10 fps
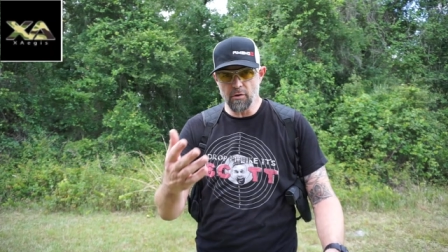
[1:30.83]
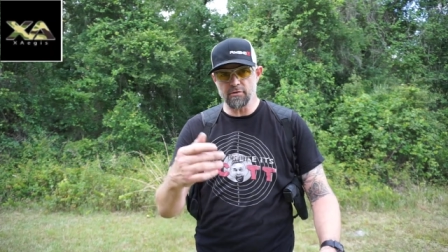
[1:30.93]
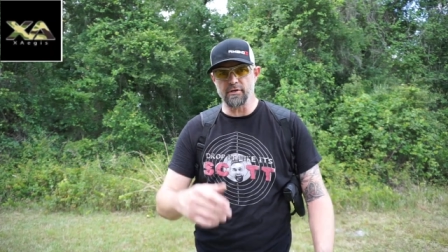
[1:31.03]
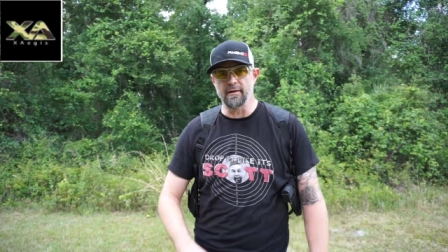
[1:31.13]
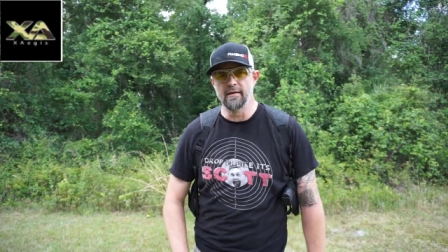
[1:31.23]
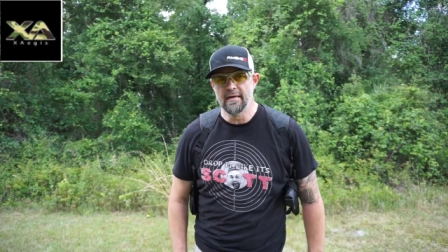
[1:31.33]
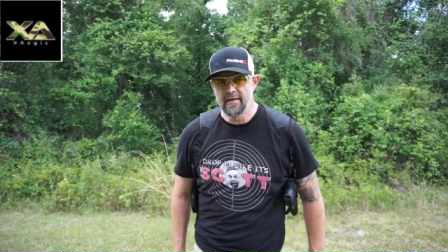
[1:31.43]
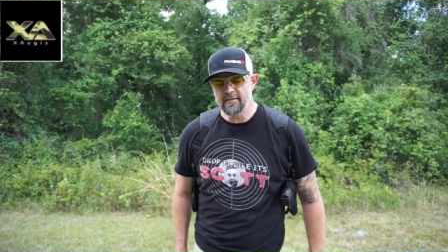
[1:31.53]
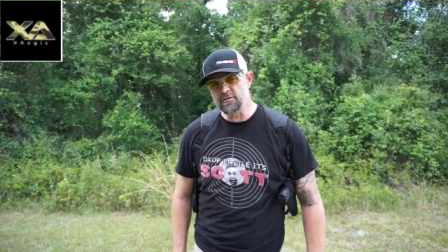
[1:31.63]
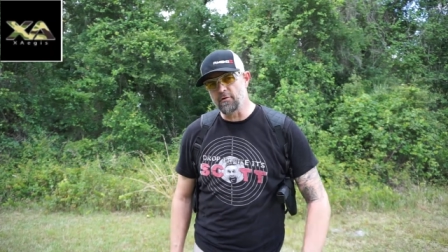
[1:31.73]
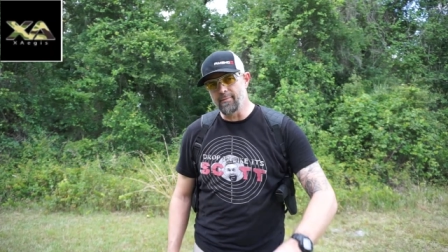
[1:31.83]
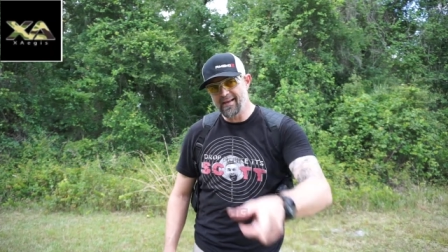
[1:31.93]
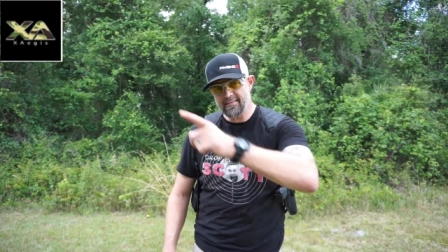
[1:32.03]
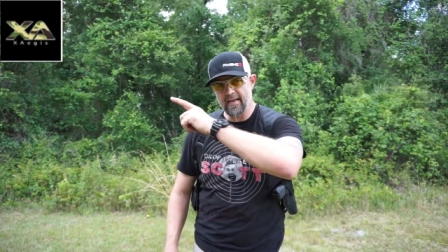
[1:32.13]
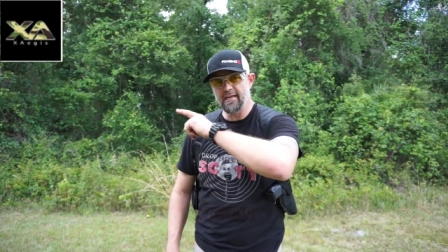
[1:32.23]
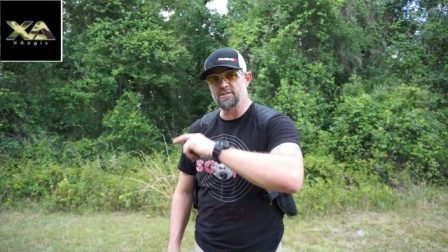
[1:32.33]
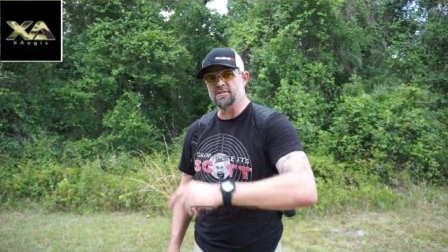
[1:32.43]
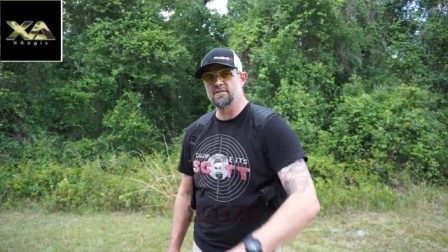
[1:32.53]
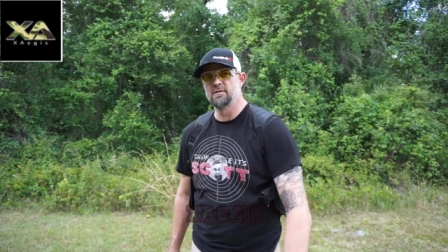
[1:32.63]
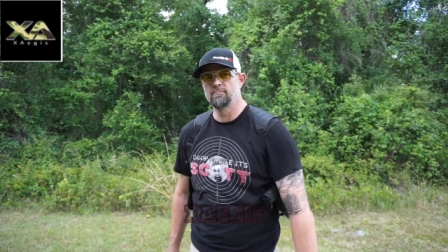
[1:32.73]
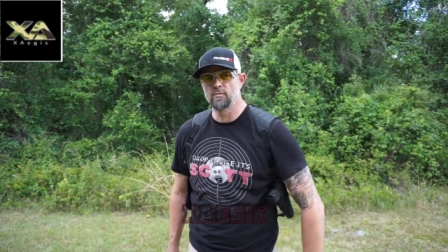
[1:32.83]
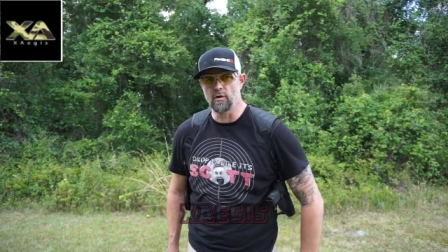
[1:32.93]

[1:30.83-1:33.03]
it to you. This is from XAegis.